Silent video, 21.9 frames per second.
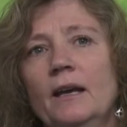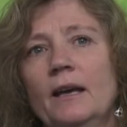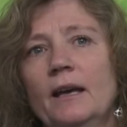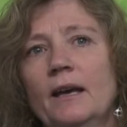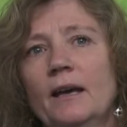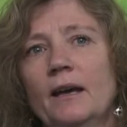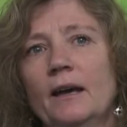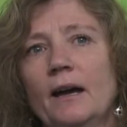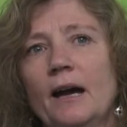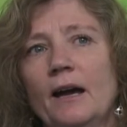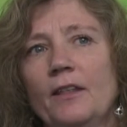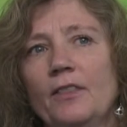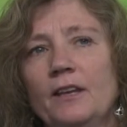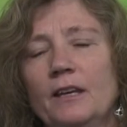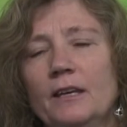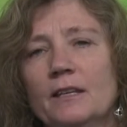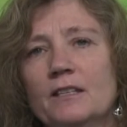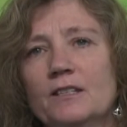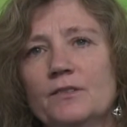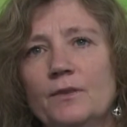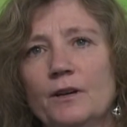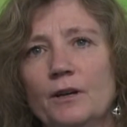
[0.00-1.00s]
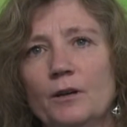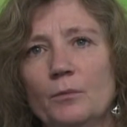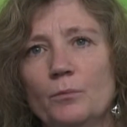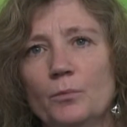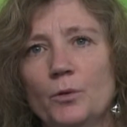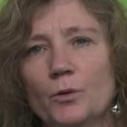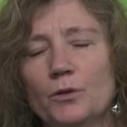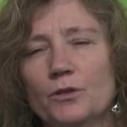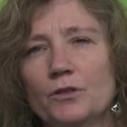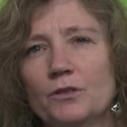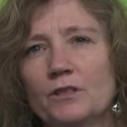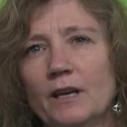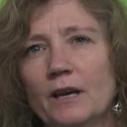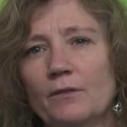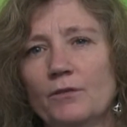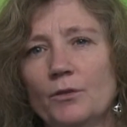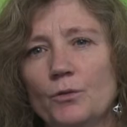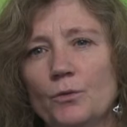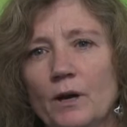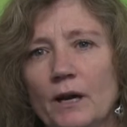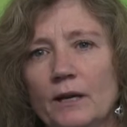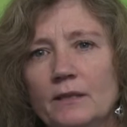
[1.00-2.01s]
Uh, I think it's very important to
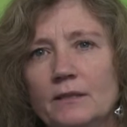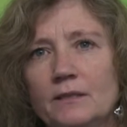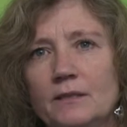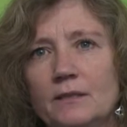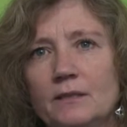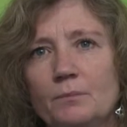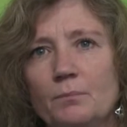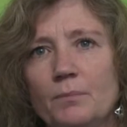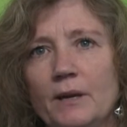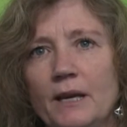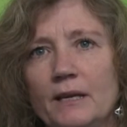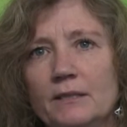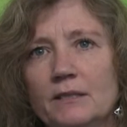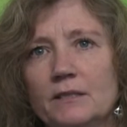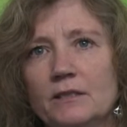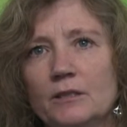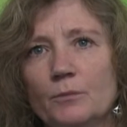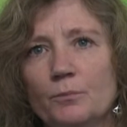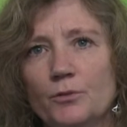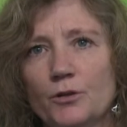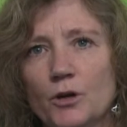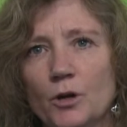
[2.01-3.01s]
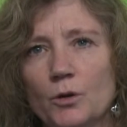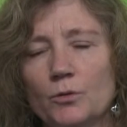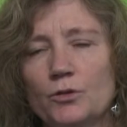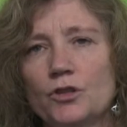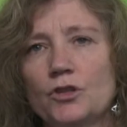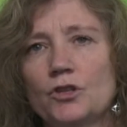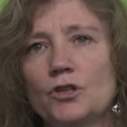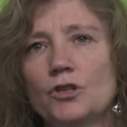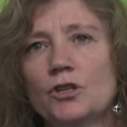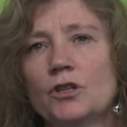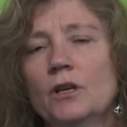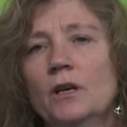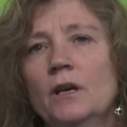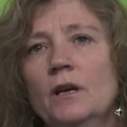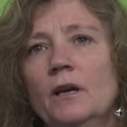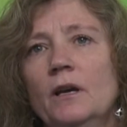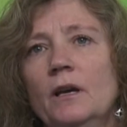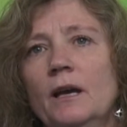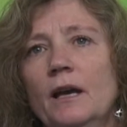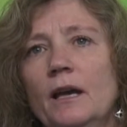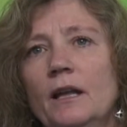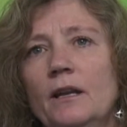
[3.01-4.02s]
have a rights-based approach
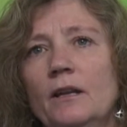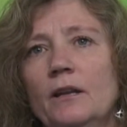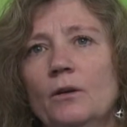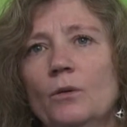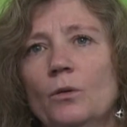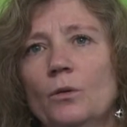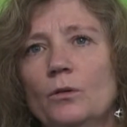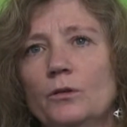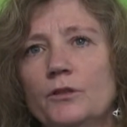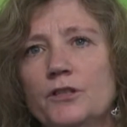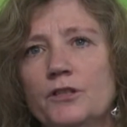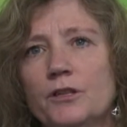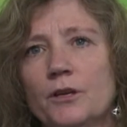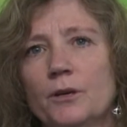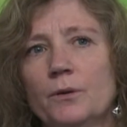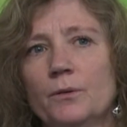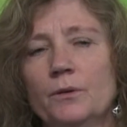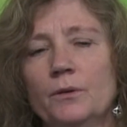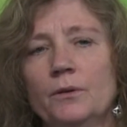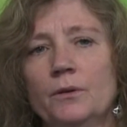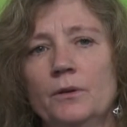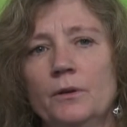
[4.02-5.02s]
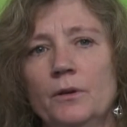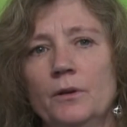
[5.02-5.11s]
and also,